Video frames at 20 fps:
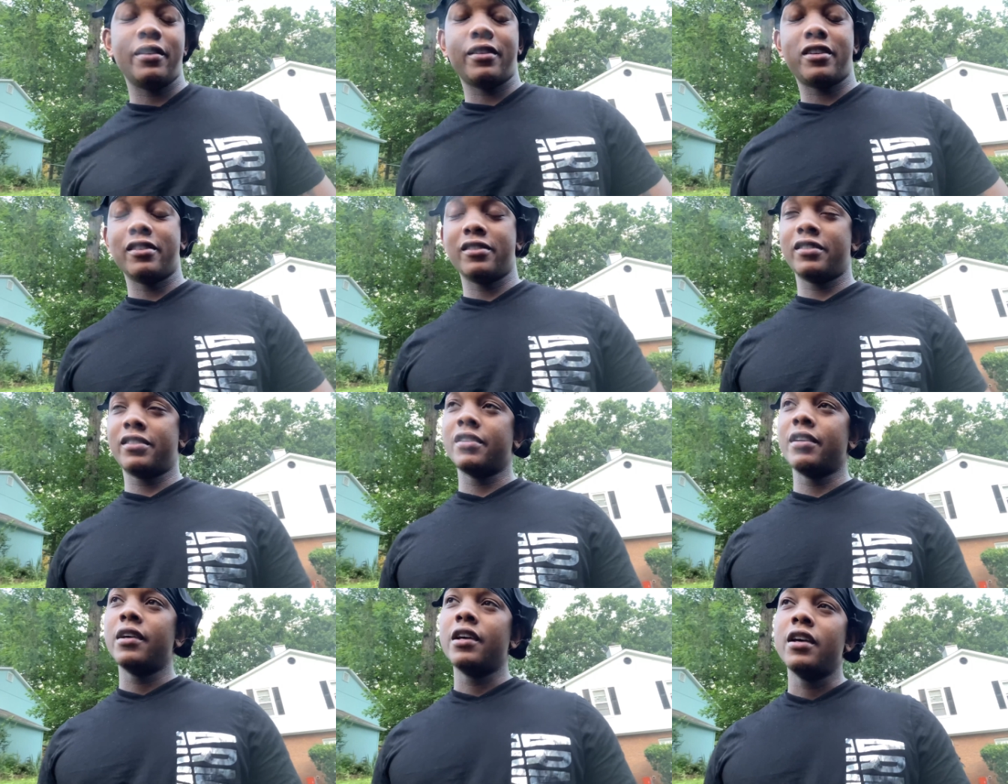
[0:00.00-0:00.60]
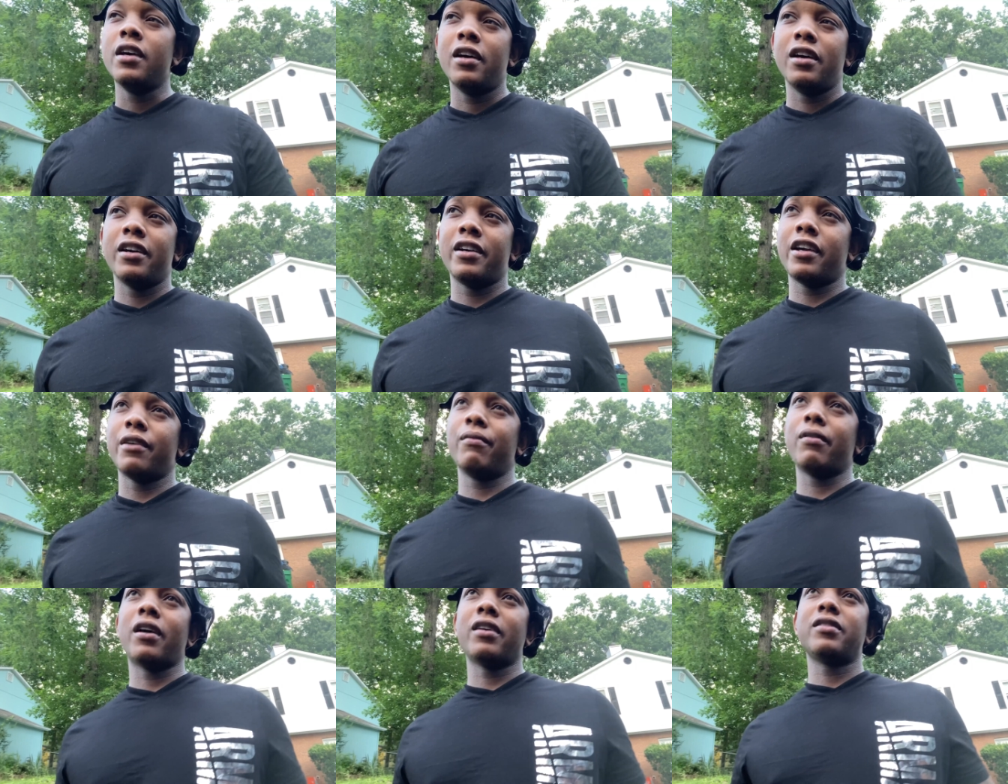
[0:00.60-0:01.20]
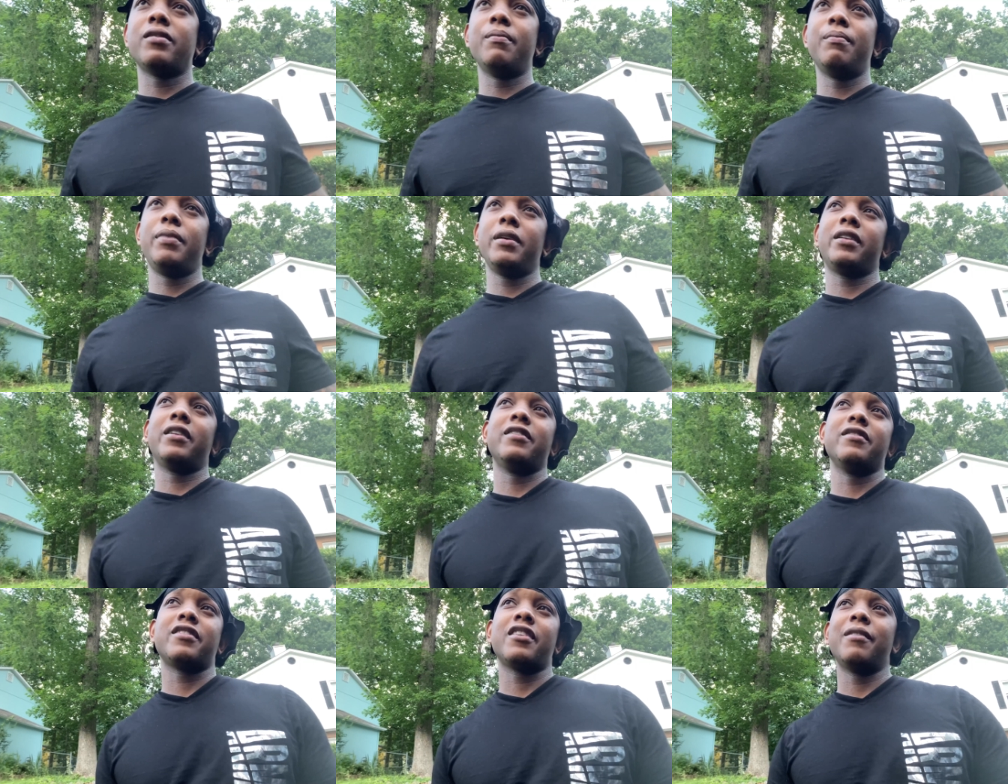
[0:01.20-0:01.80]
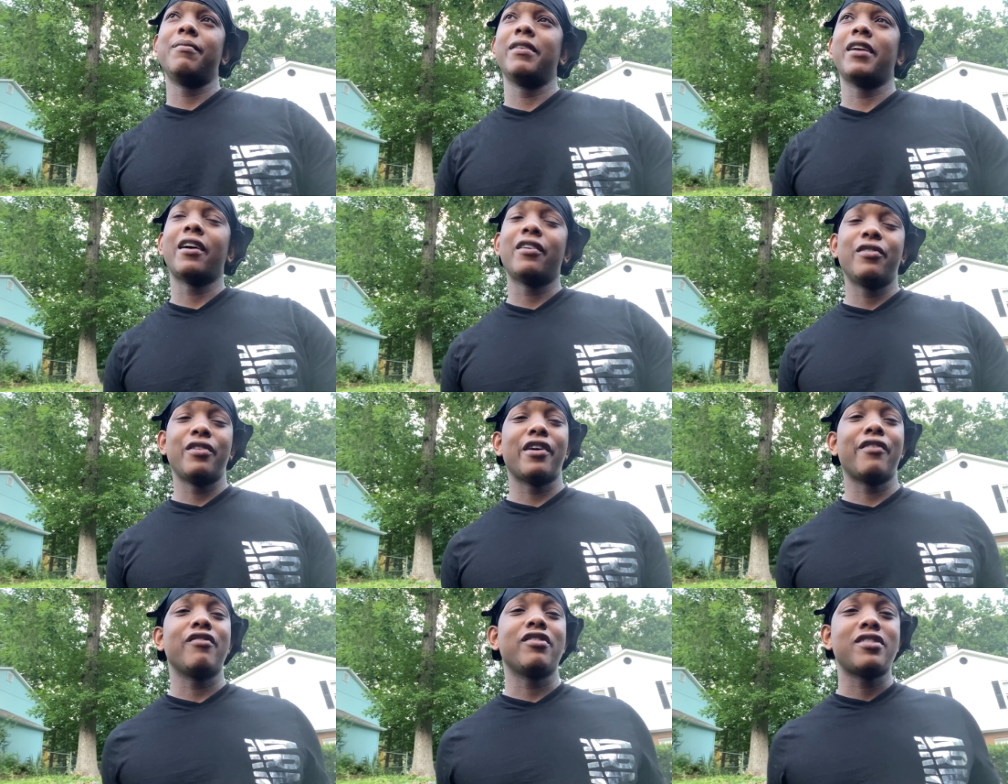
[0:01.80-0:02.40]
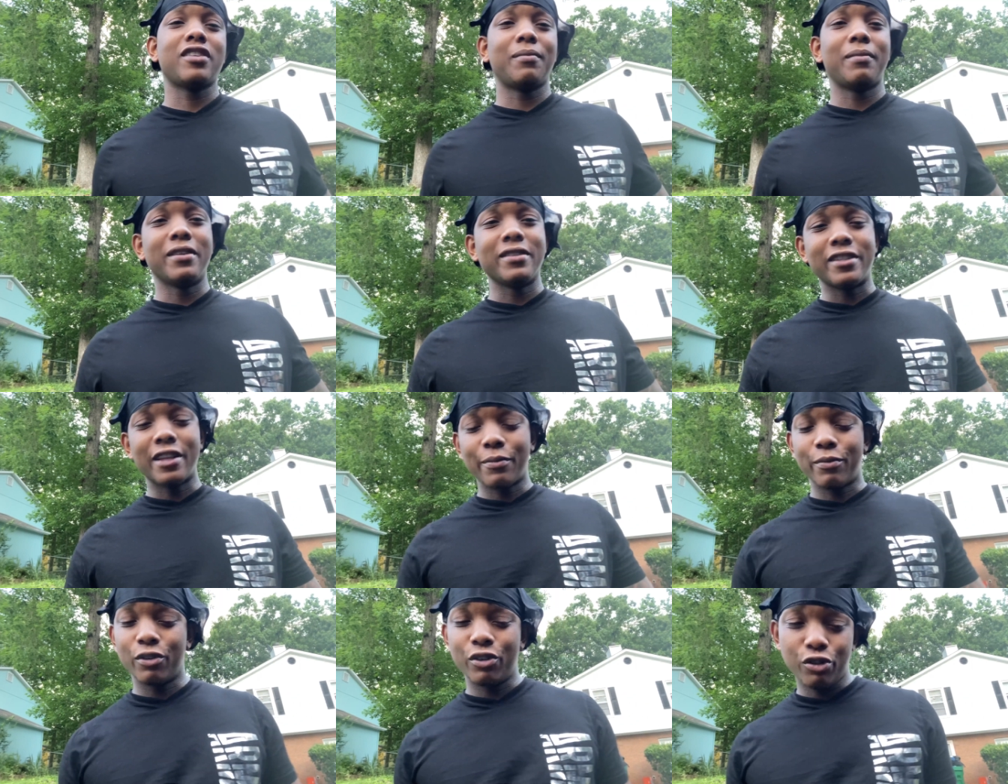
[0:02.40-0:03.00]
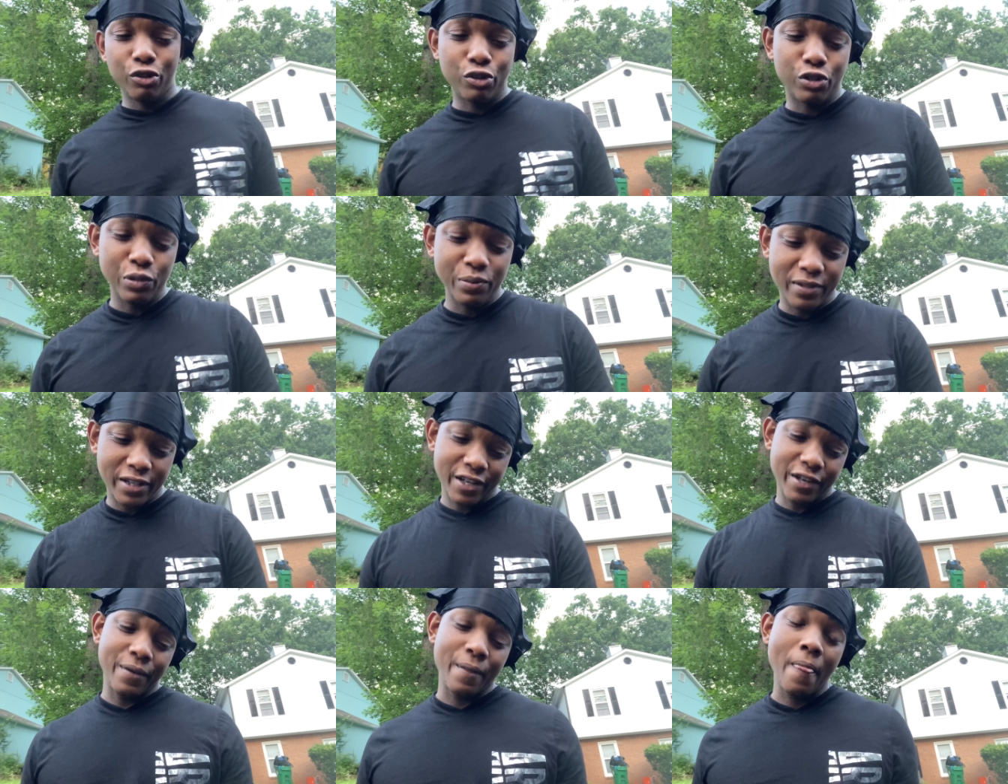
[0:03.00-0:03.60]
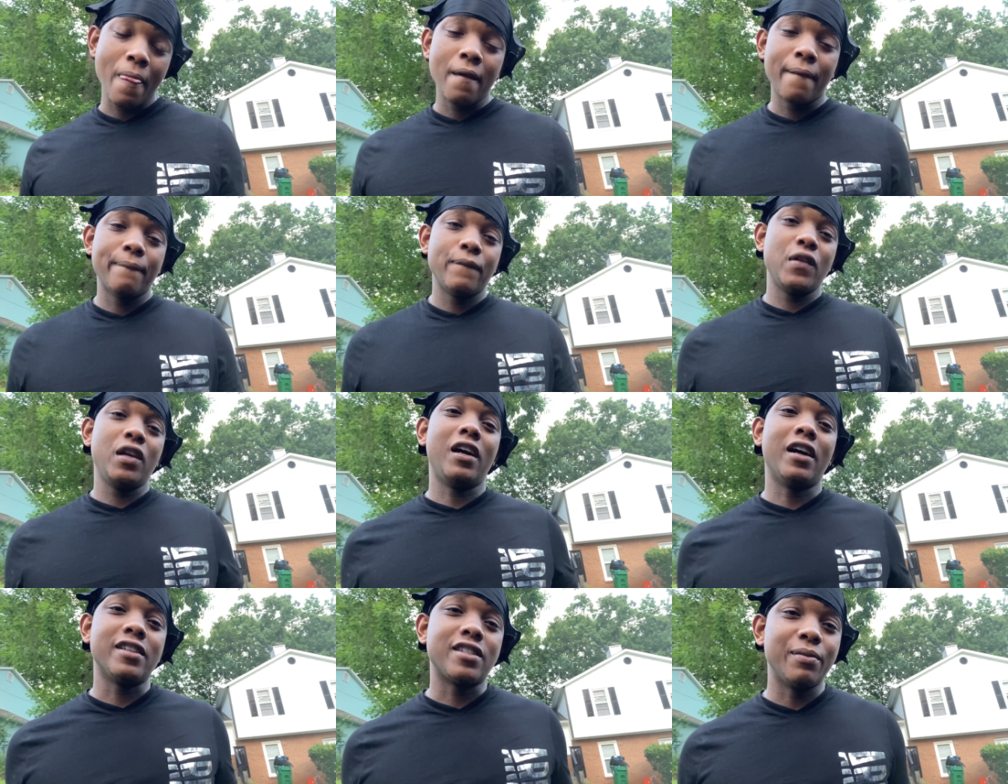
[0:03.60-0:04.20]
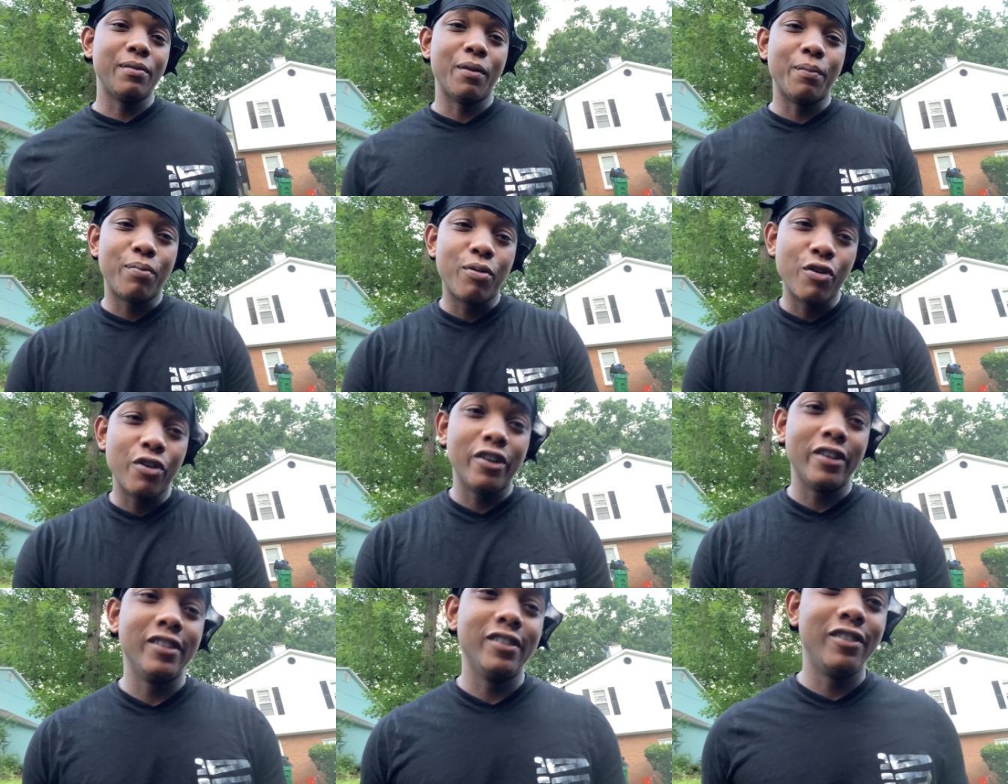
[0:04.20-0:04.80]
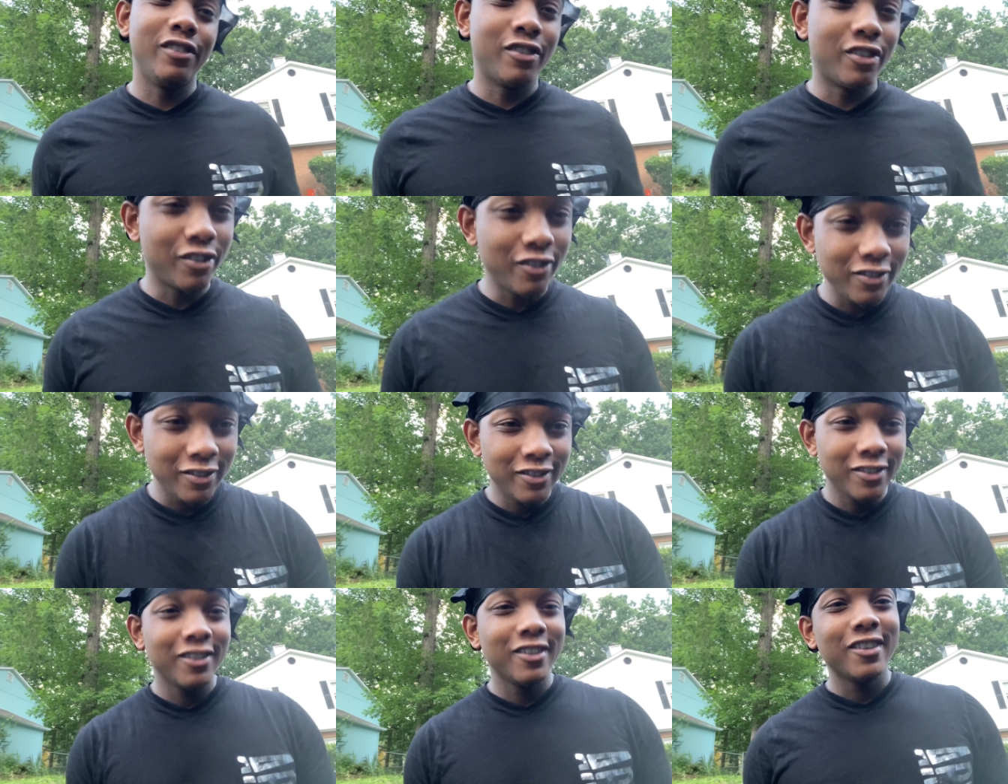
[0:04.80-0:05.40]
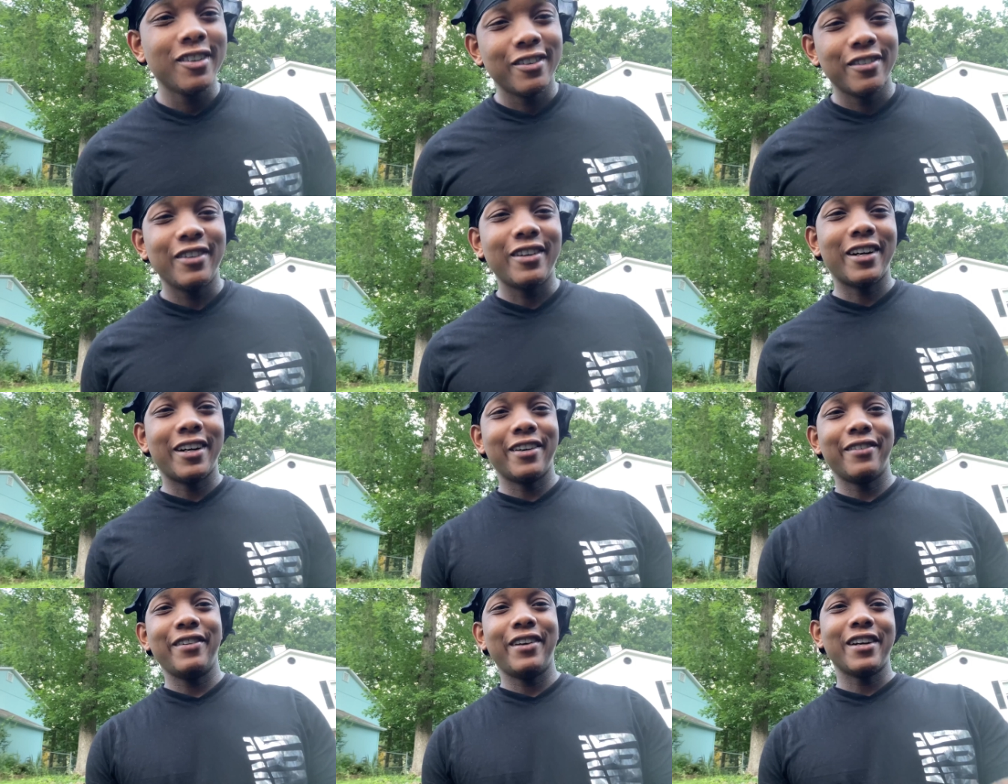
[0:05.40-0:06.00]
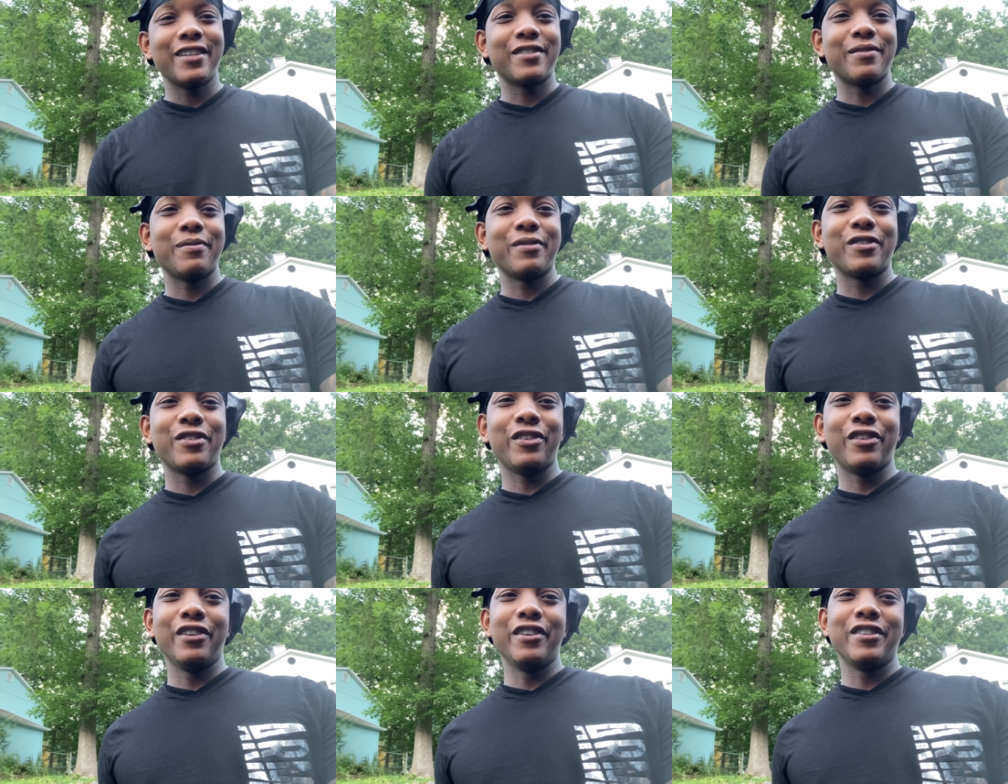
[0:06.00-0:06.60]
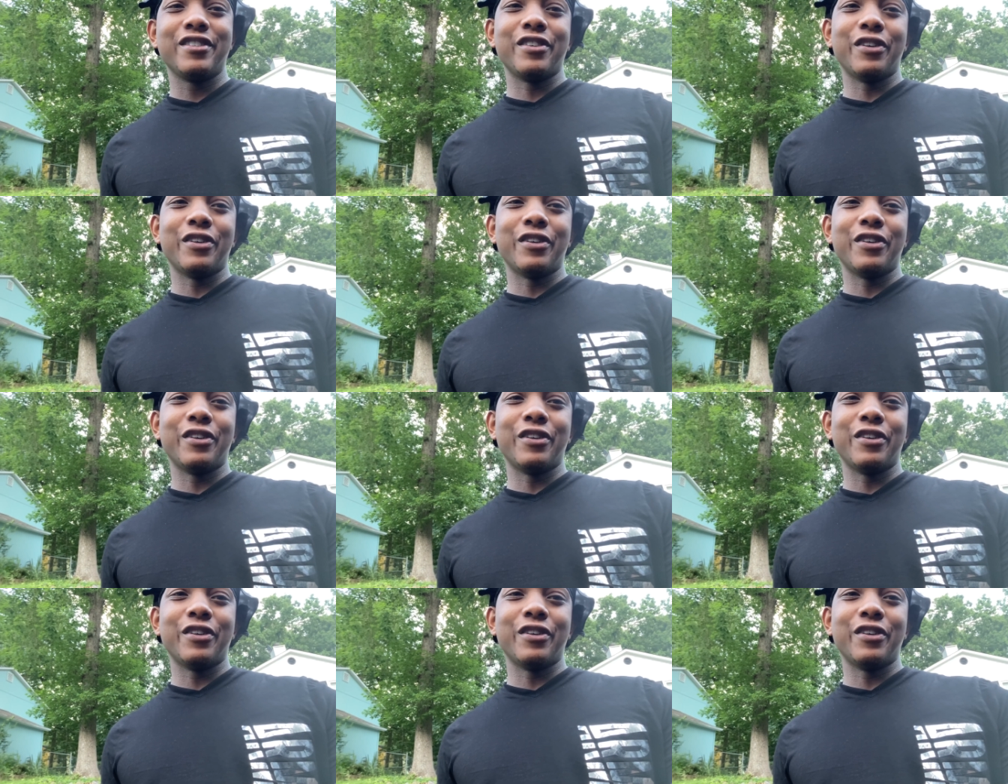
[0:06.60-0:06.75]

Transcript: Because, again, we got some big things coming. I know every time I step on the YouTube scene, we got some important, you know? We got, we got some sauce.